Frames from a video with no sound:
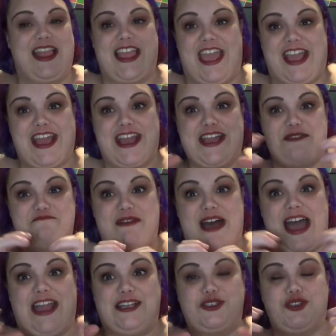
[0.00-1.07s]
like
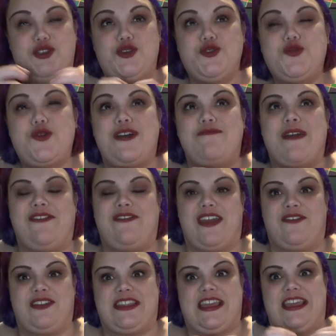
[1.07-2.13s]
combined two of my
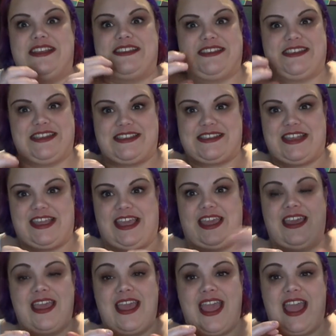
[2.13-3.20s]
favorite things,
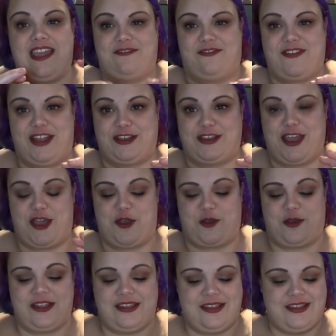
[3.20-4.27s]
Disney and
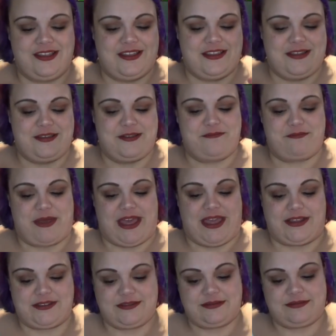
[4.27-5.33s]
Funko.
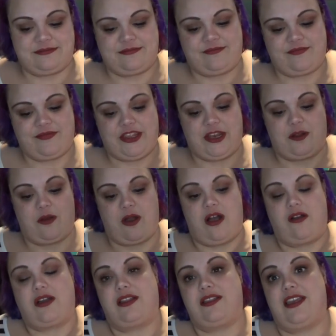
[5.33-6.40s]
But, you know,
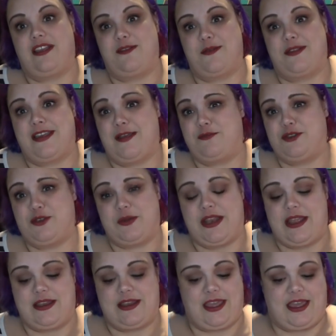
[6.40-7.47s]
all good things must come to an
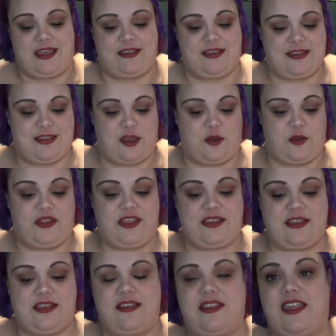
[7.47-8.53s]
end, I guess. So
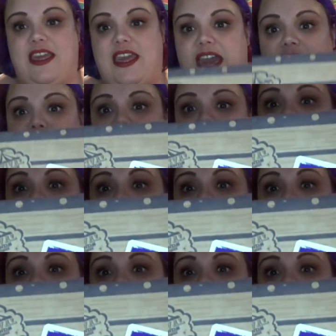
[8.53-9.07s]
this is the Ever